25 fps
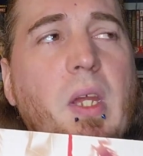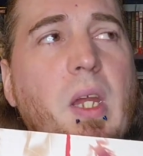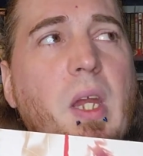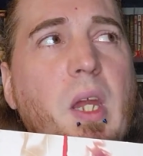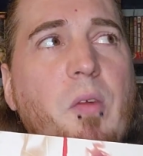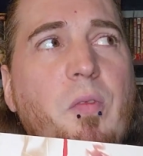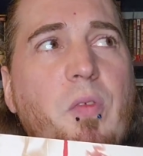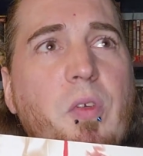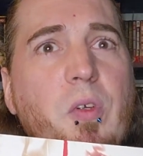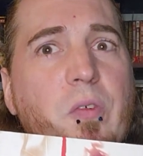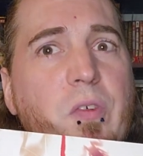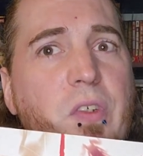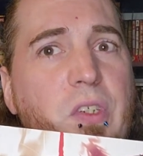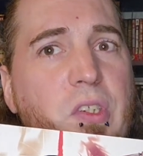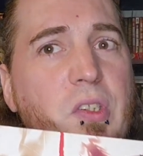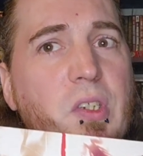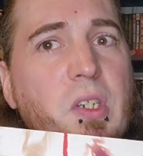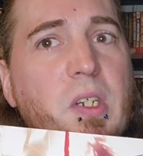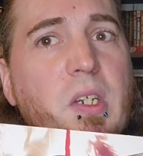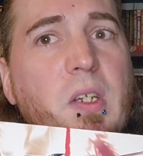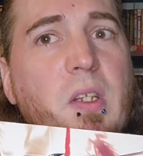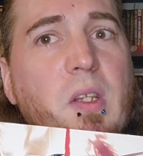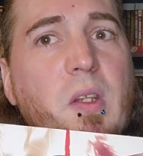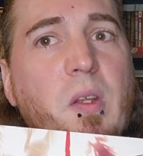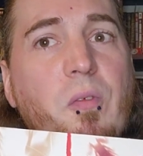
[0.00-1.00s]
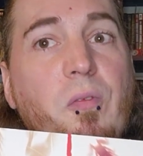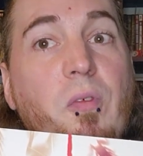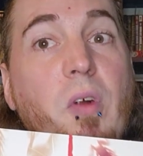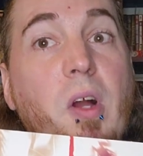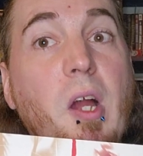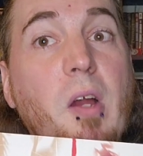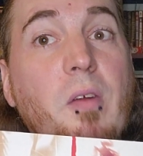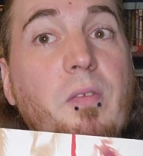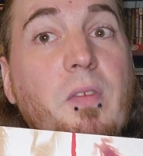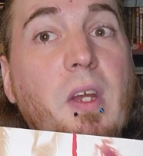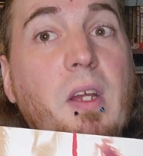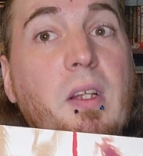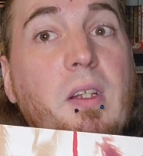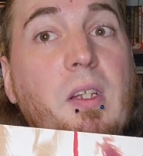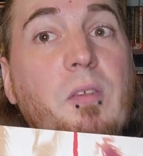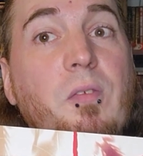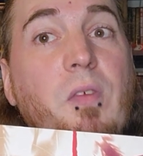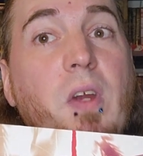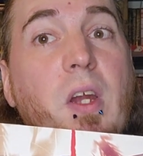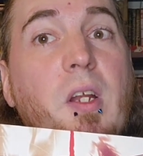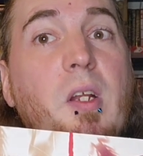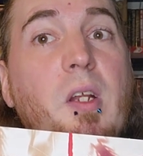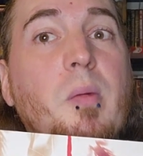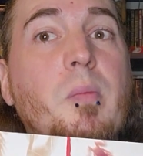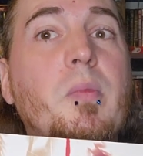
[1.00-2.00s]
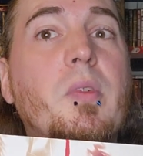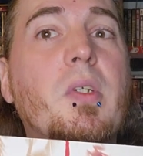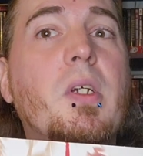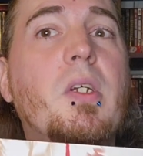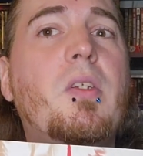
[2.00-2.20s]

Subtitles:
if you've seen The Five Deadly Venoms,